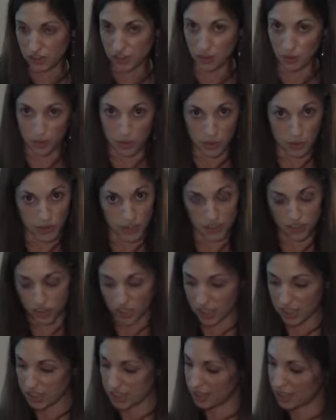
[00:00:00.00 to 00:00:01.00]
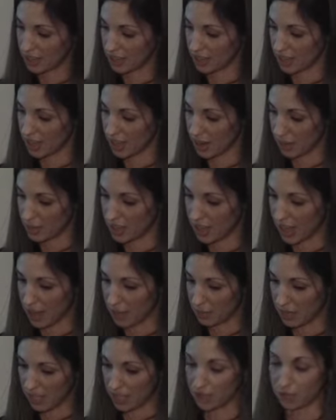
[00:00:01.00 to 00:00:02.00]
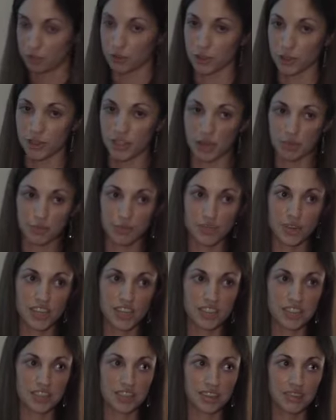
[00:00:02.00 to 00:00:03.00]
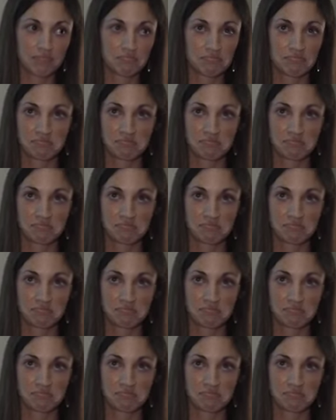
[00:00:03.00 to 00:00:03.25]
So it was just coming at me, and for some reason,